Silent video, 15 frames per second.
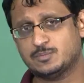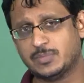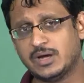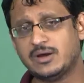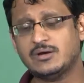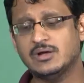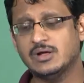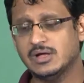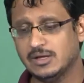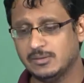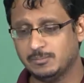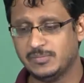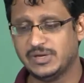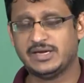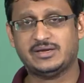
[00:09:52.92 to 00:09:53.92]
per
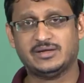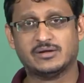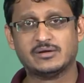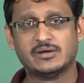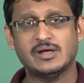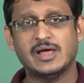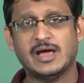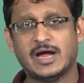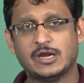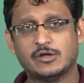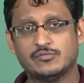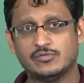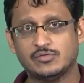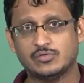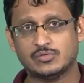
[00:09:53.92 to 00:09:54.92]
meter and if
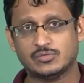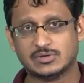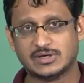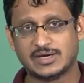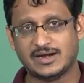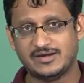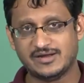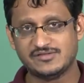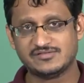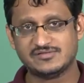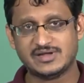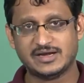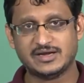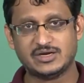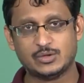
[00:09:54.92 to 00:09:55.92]
you condense
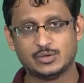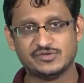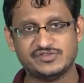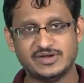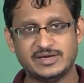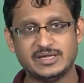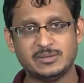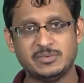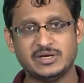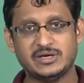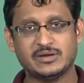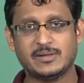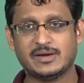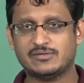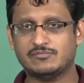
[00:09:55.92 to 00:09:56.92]
that into a centimeter
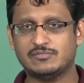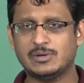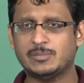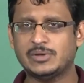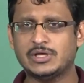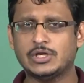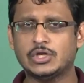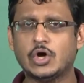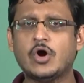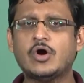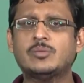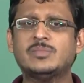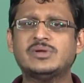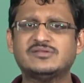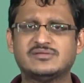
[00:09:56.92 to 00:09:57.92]
that will be
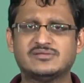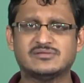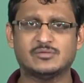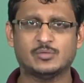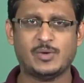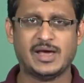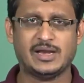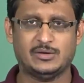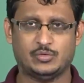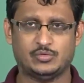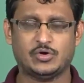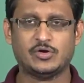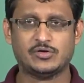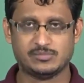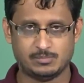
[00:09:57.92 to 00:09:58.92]
enormous value
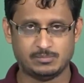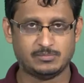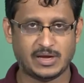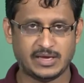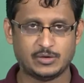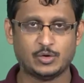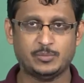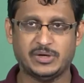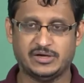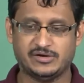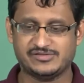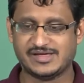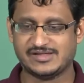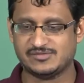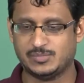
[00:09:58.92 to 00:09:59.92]
or micrometers
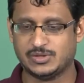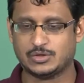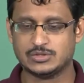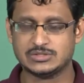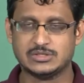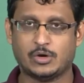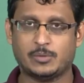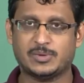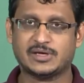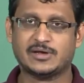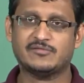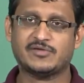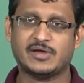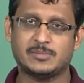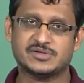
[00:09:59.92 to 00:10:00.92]
as because the optical
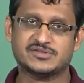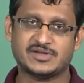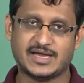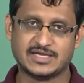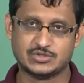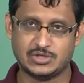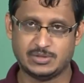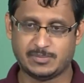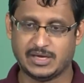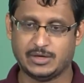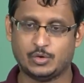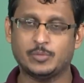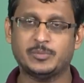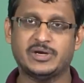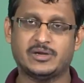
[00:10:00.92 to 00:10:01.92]
fibers are actually
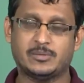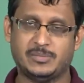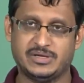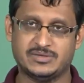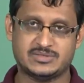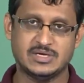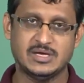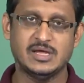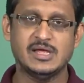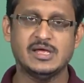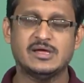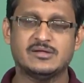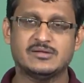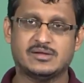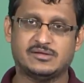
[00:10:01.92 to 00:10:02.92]
micrometer based
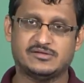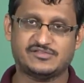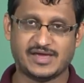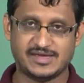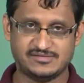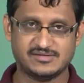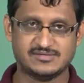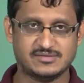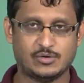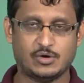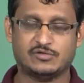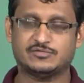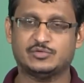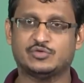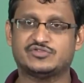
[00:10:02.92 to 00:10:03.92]
uh, sizes of those